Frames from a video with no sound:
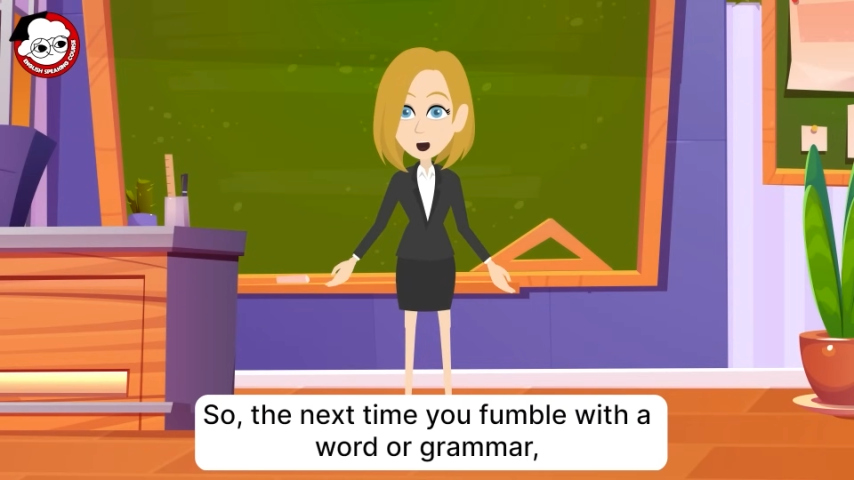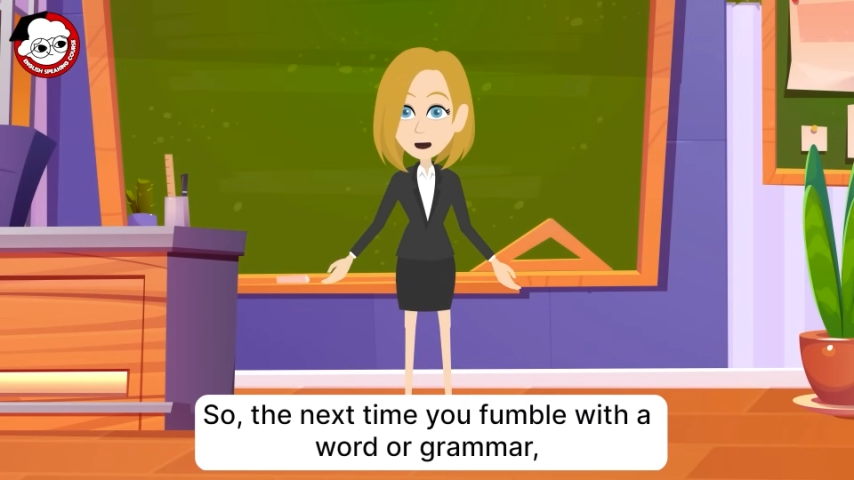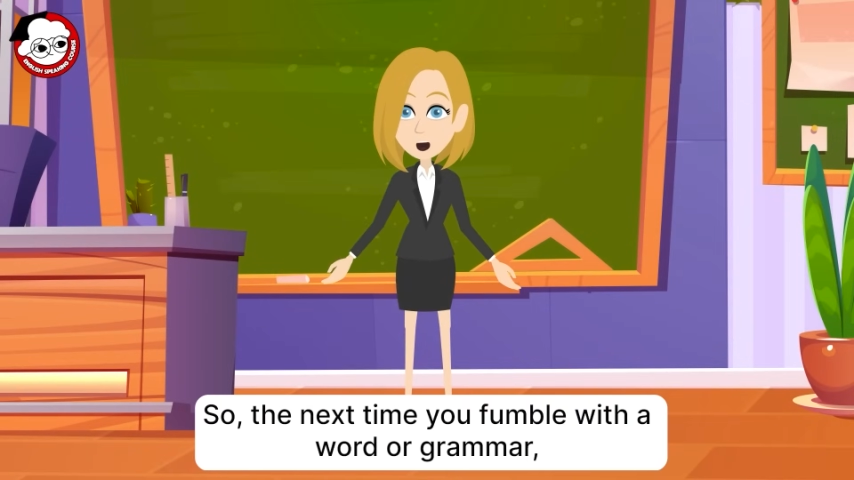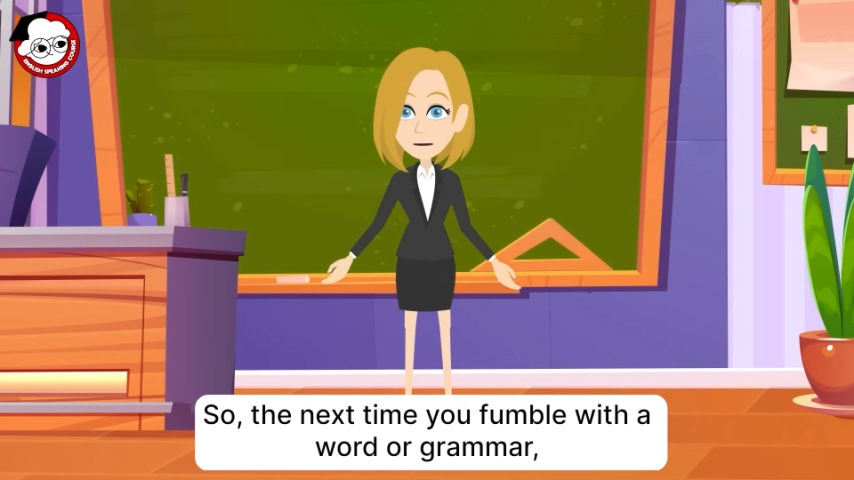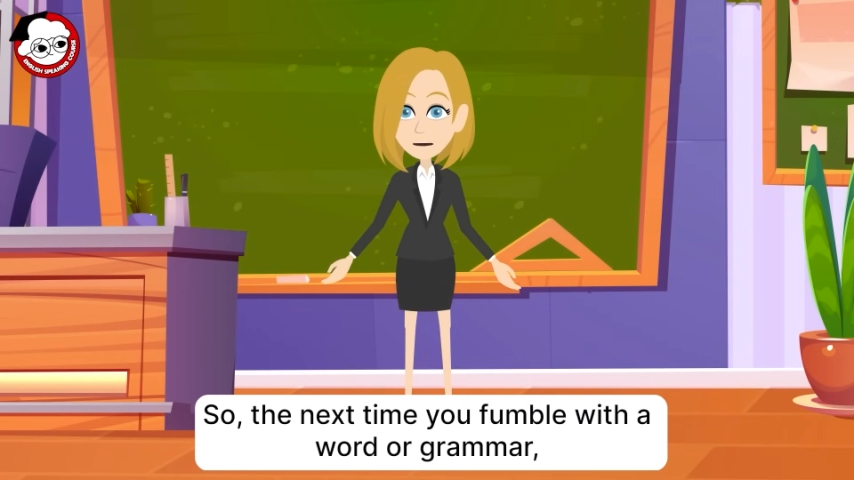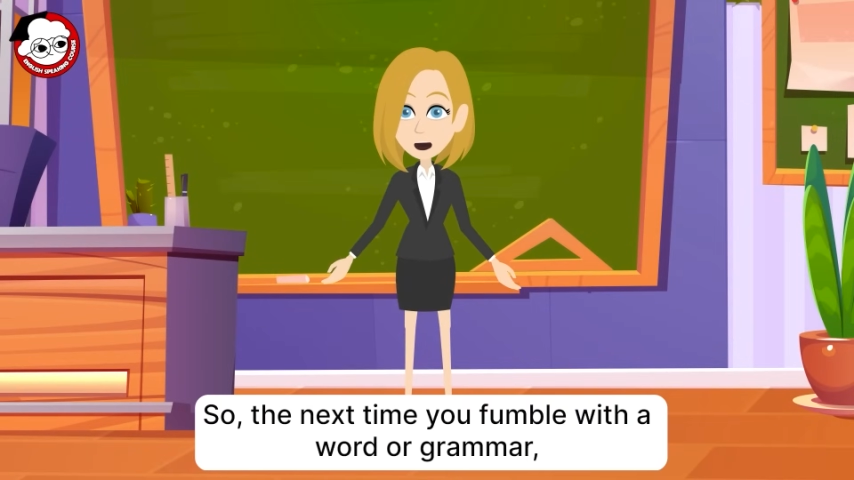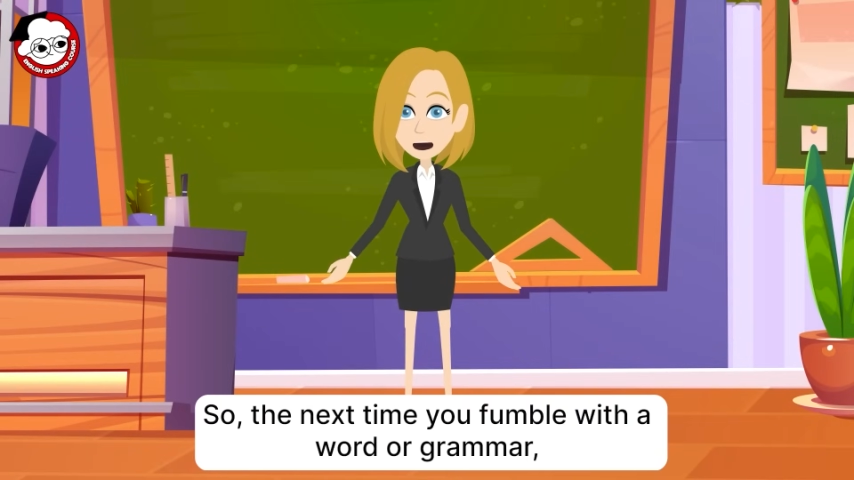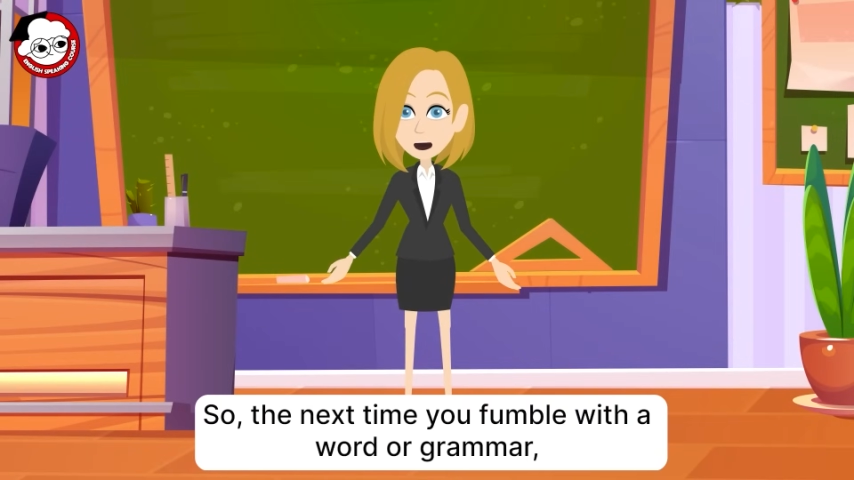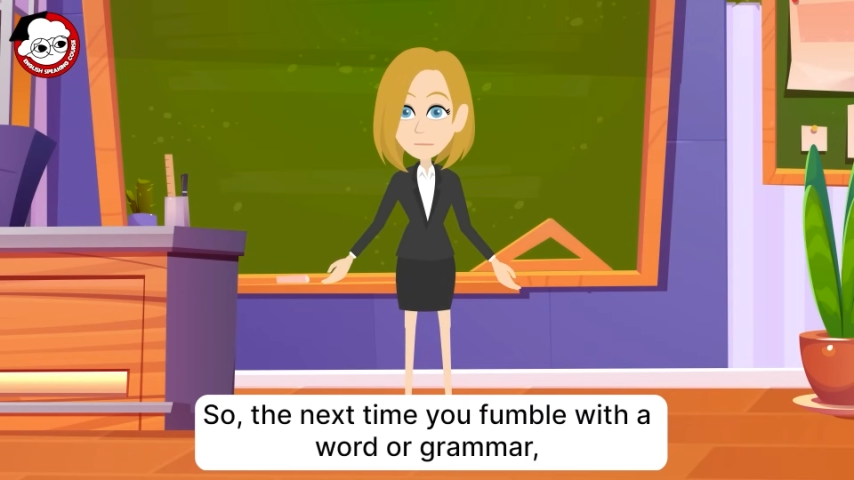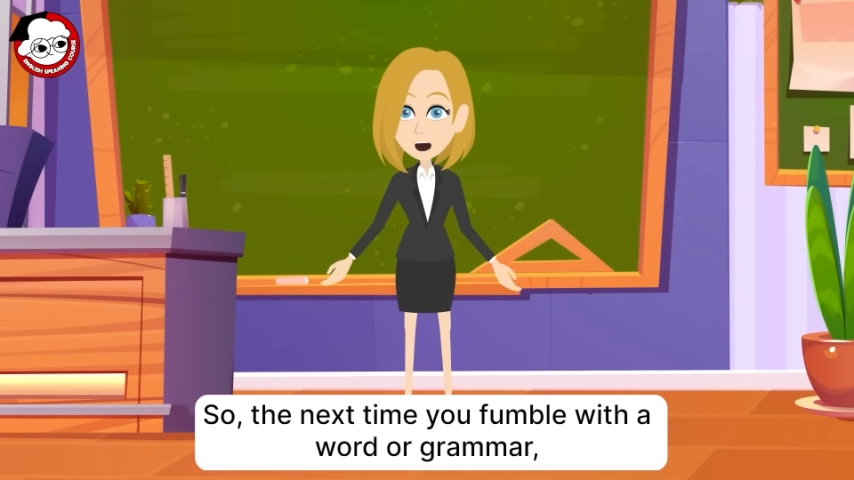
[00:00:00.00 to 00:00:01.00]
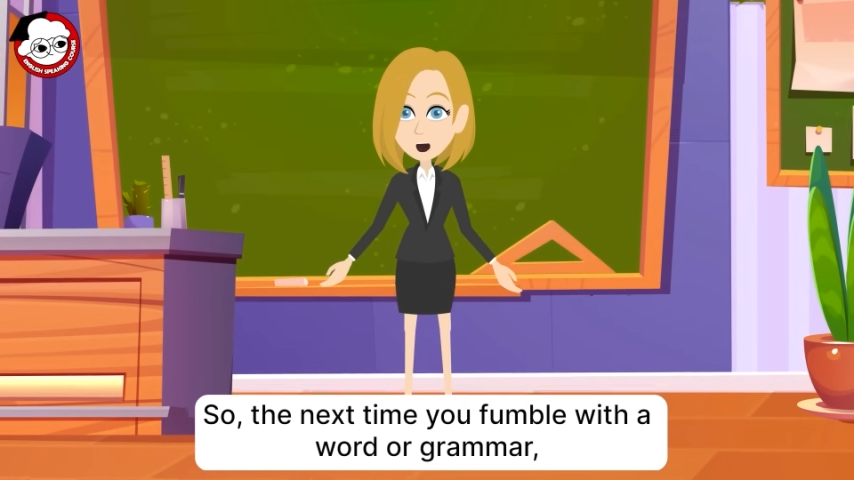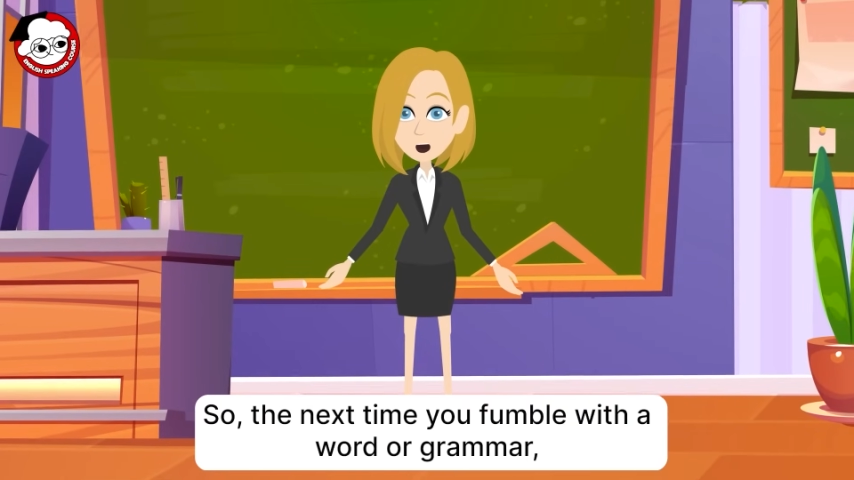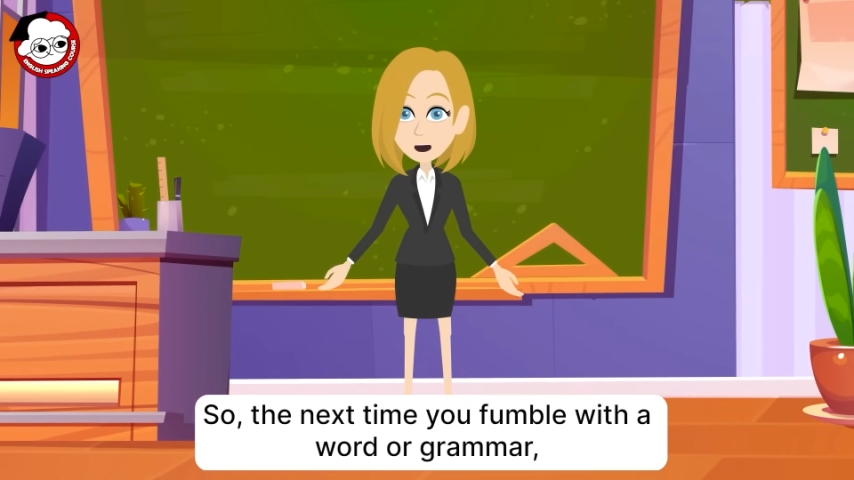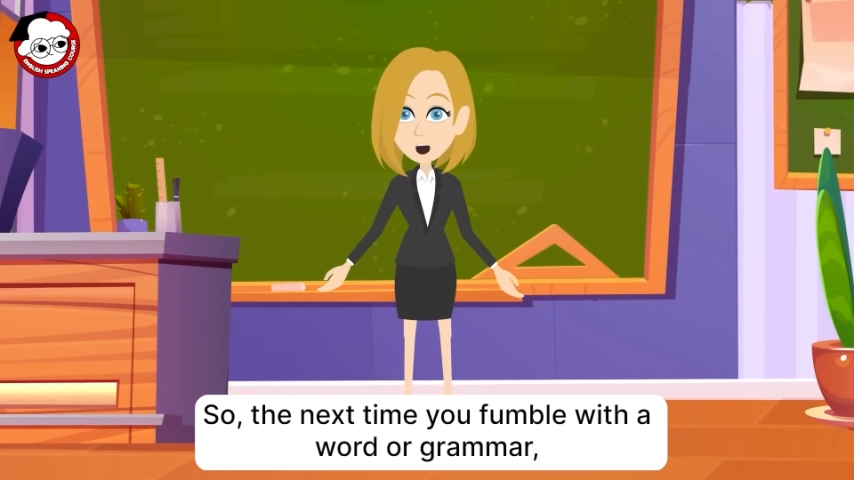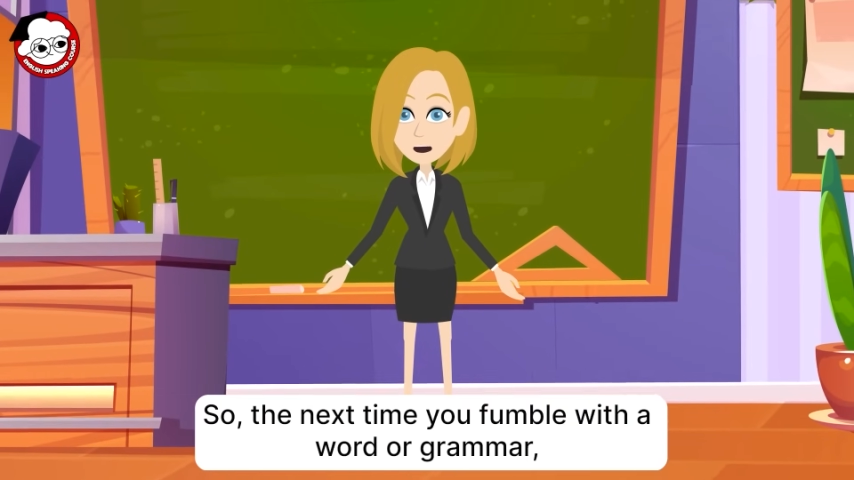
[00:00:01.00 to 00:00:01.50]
the next time you fumble with